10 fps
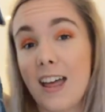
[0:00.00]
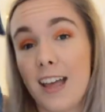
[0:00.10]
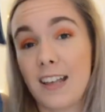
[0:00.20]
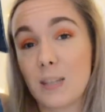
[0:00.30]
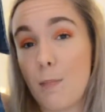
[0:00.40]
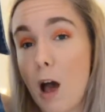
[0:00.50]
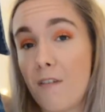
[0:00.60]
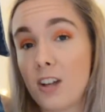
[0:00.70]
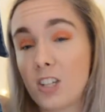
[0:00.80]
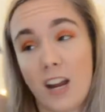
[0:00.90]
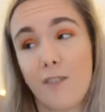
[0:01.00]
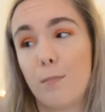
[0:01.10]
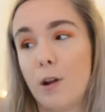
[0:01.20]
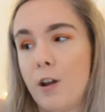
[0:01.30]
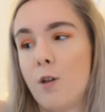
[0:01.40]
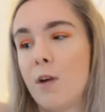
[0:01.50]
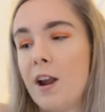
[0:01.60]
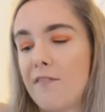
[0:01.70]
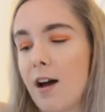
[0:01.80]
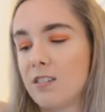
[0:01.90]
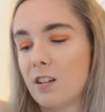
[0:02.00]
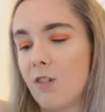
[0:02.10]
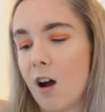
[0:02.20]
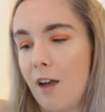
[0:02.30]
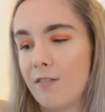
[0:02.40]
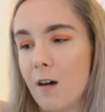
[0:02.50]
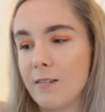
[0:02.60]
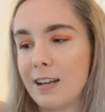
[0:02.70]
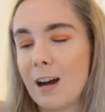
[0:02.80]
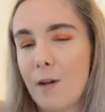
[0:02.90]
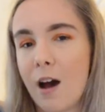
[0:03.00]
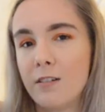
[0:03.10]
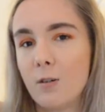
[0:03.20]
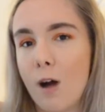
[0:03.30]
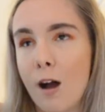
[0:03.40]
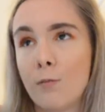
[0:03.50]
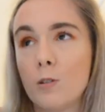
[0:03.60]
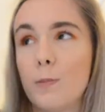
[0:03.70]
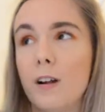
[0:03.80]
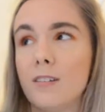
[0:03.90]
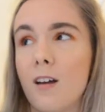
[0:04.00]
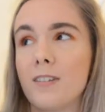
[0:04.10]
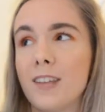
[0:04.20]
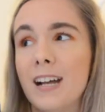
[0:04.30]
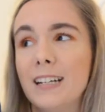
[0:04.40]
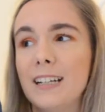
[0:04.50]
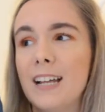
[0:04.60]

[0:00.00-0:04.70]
It's the perfect shade of blue. When it first arrived, I was a little bit underwhelmed because I was like,